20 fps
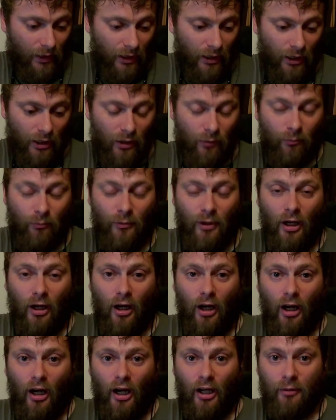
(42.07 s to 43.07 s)

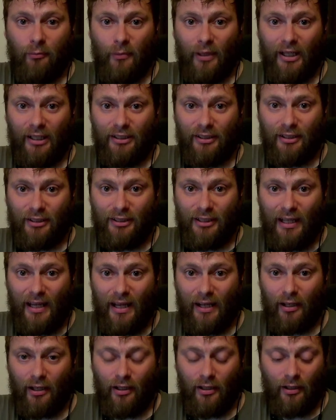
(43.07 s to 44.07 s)
Unmanned
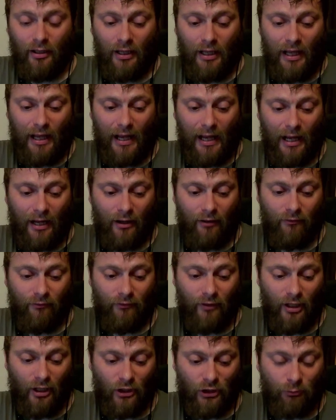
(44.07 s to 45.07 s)
Tech have
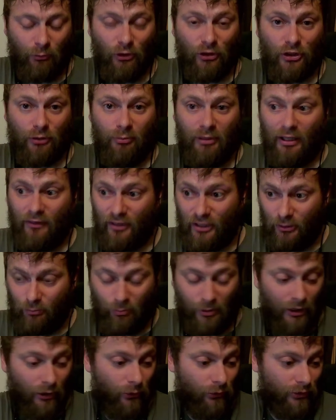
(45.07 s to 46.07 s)
sponsored me this
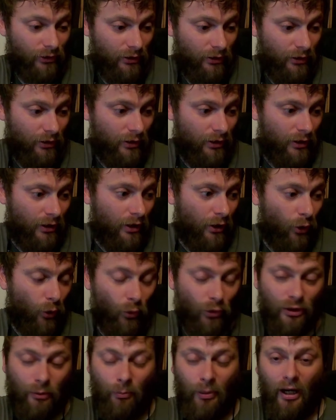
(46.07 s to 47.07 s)
build.
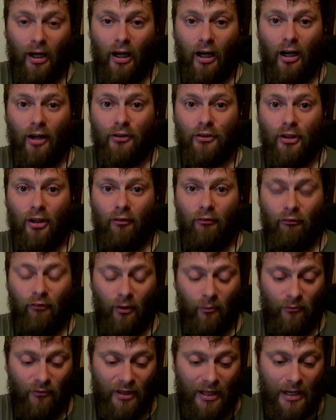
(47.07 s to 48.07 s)
All the parts are
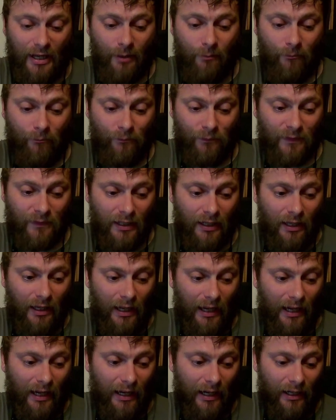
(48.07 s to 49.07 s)
from them,
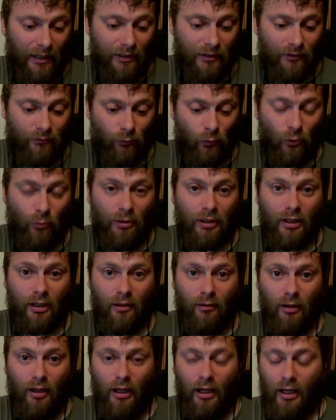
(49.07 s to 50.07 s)
and will be
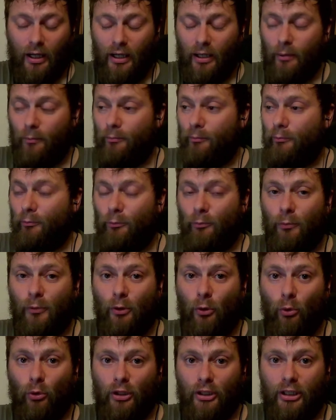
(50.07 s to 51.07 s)

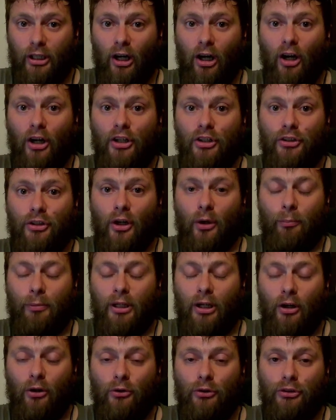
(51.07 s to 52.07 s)
all the guides I'll
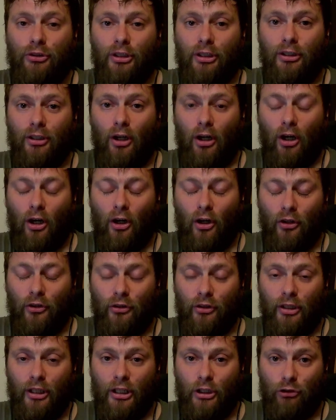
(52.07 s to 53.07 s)
be hosting
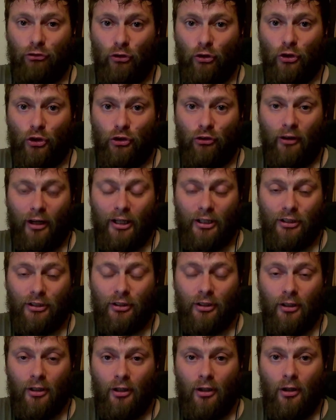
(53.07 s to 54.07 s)
on the Drone
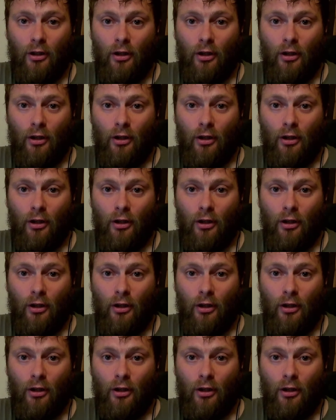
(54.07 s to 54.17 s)
Trust